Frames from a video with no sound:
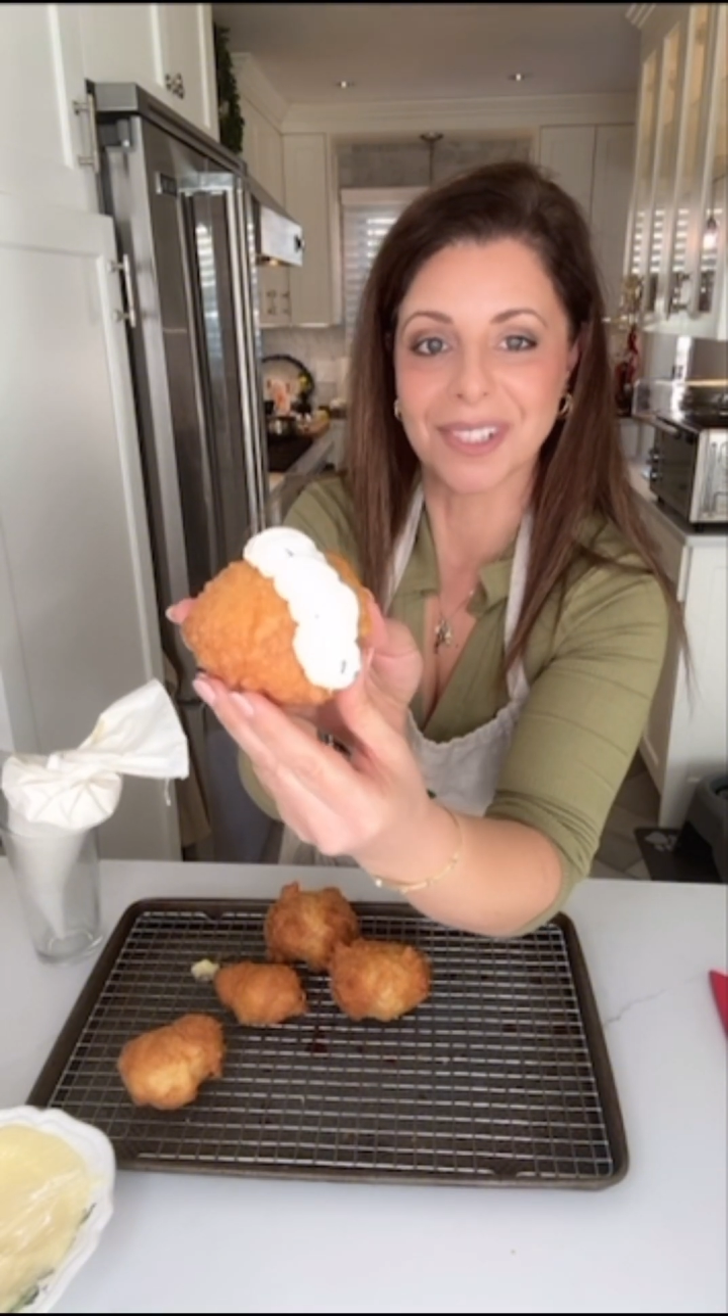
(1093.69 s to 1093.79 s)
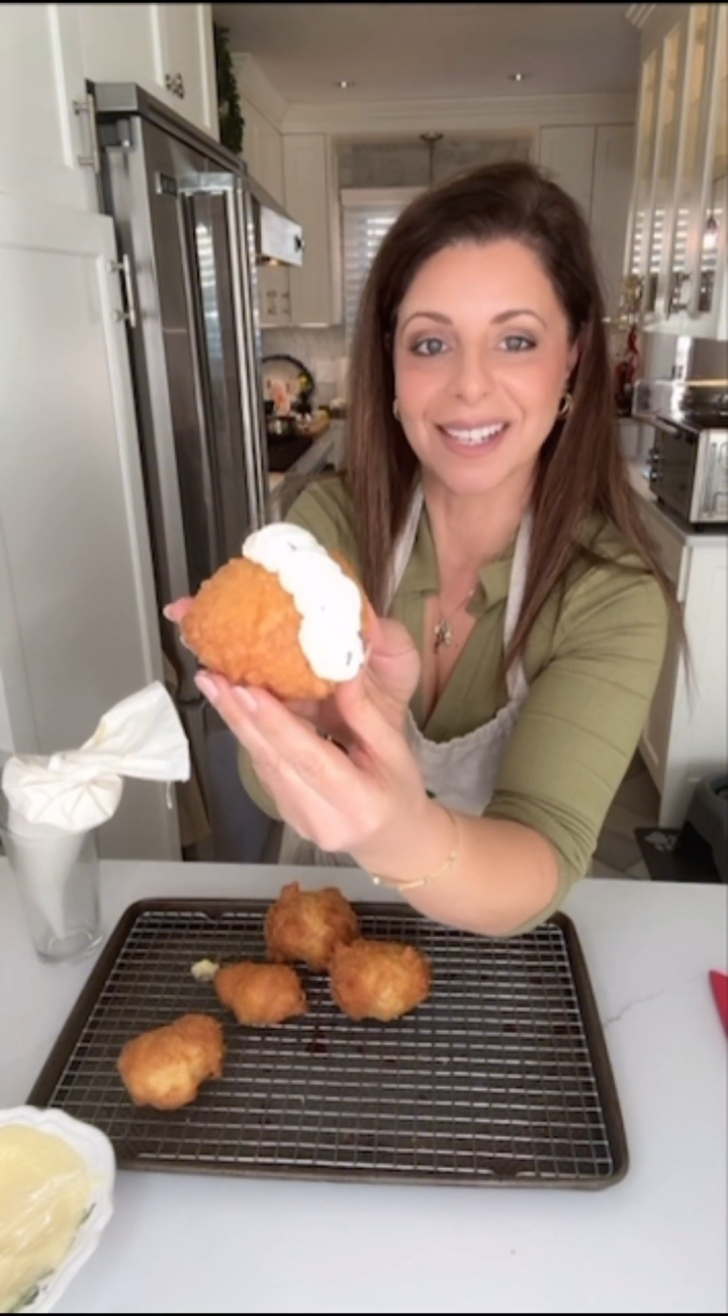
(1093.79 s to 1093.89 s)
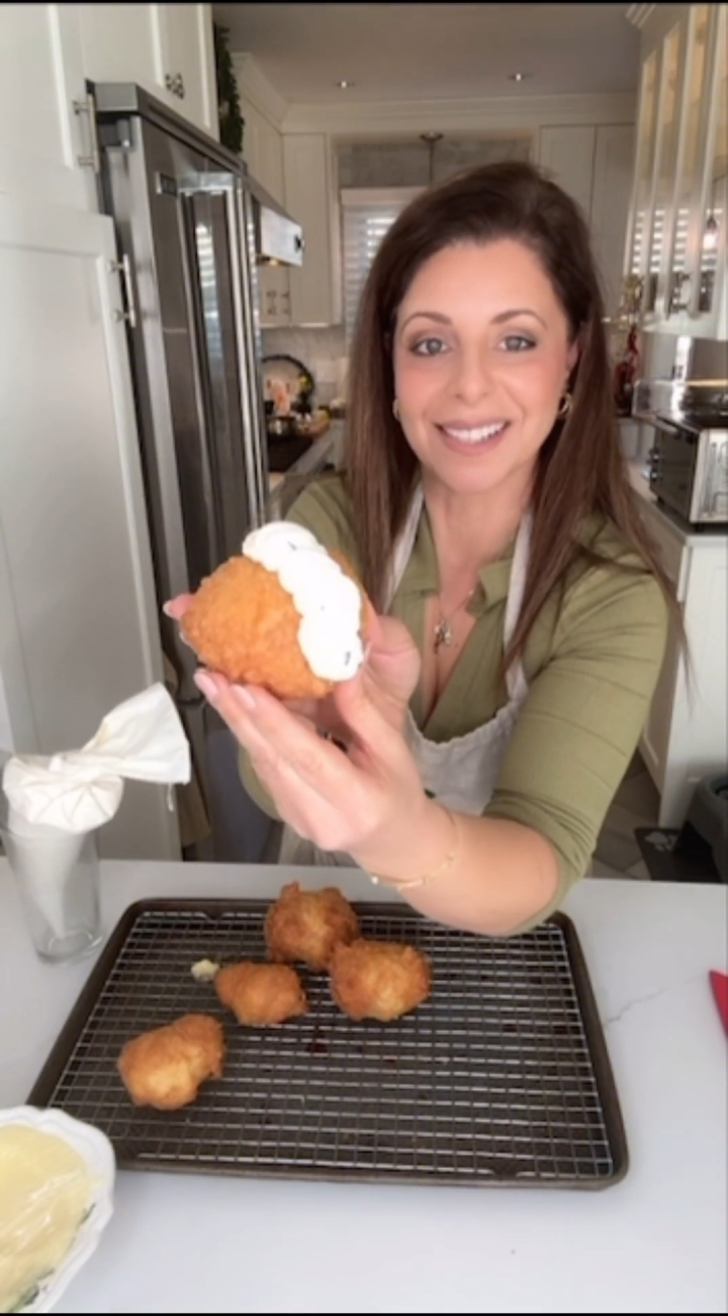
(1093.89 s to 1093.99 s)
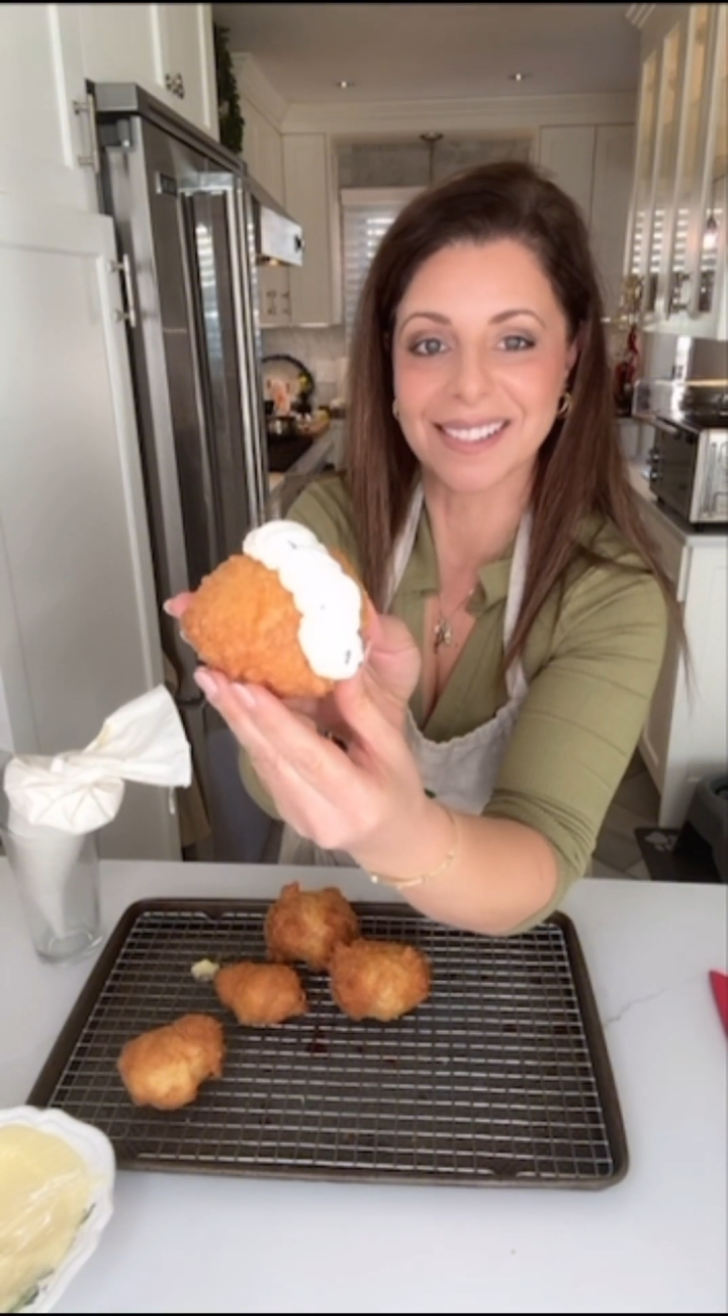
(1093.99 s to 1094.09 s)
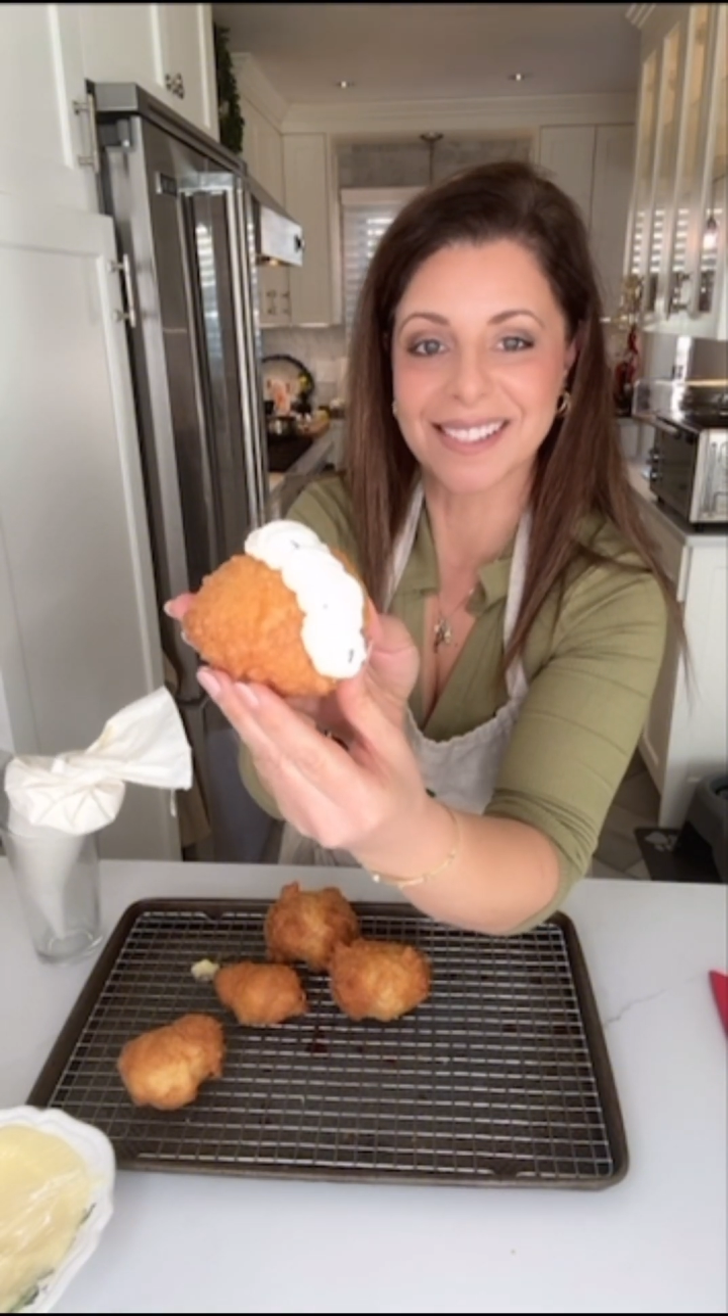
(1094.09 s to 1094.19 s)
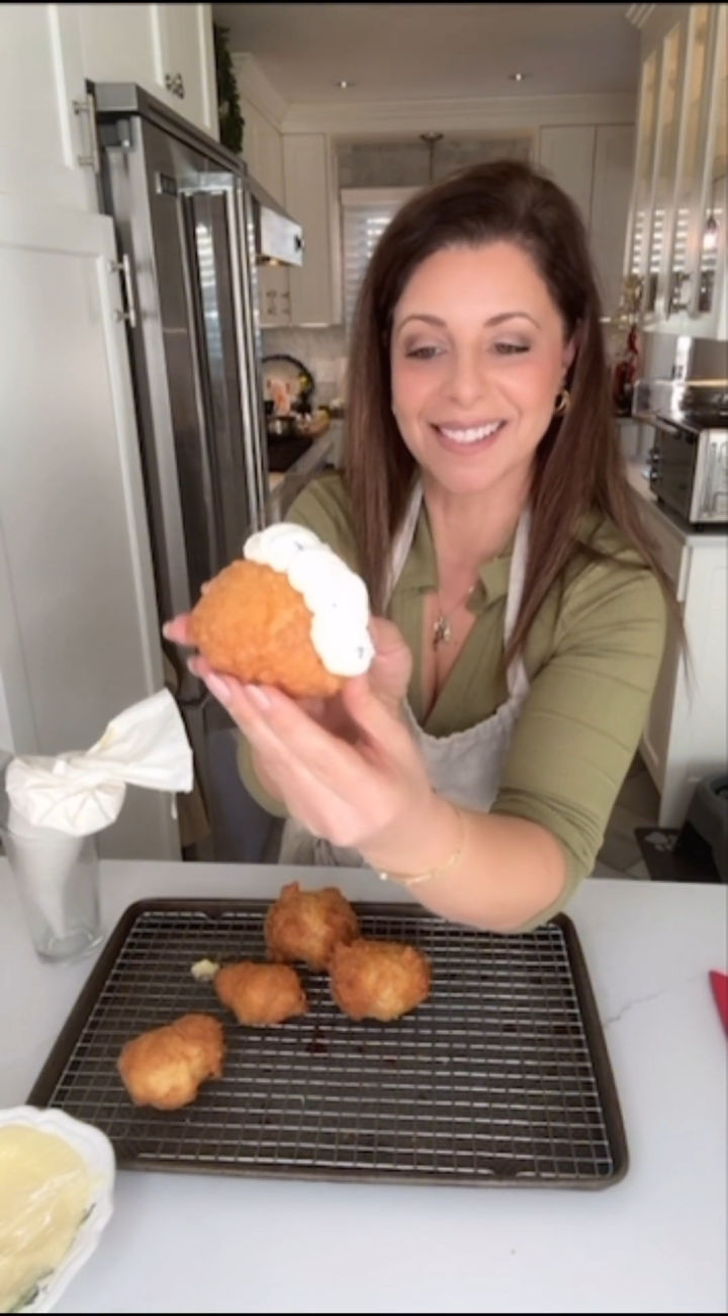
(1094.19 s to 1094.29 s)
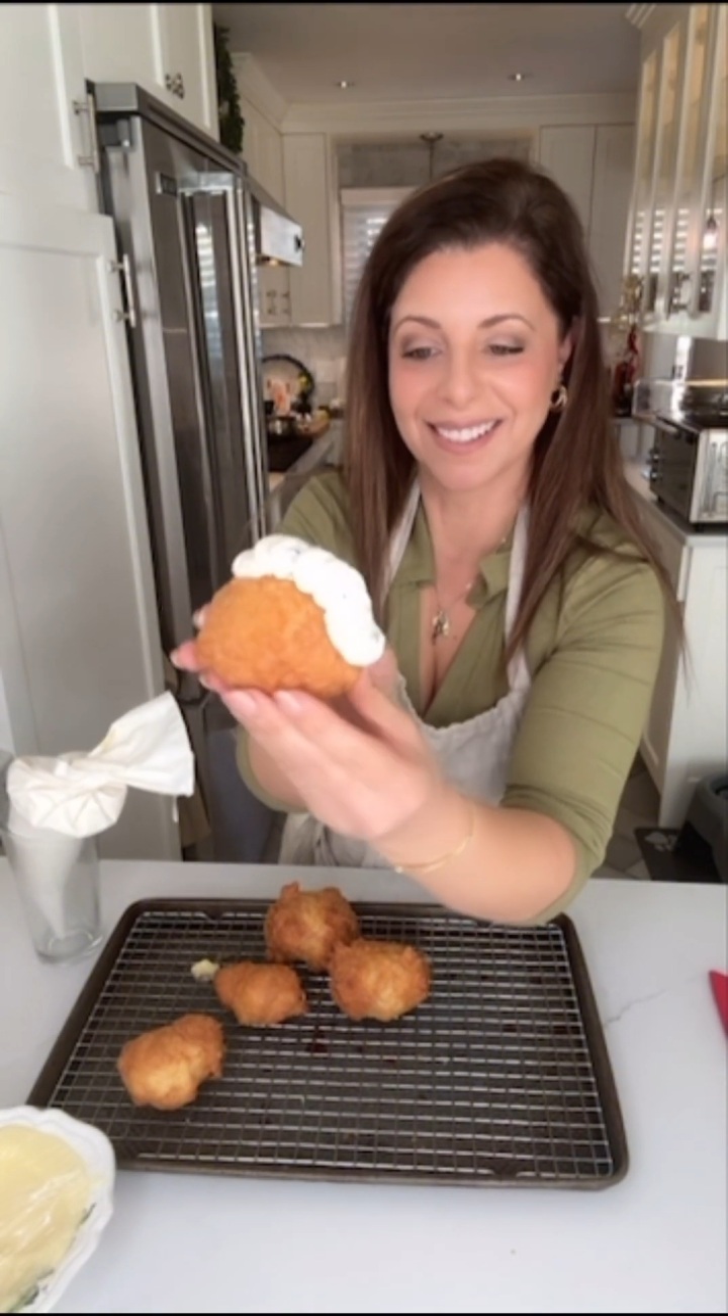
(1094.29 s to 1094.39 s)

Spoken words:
that is.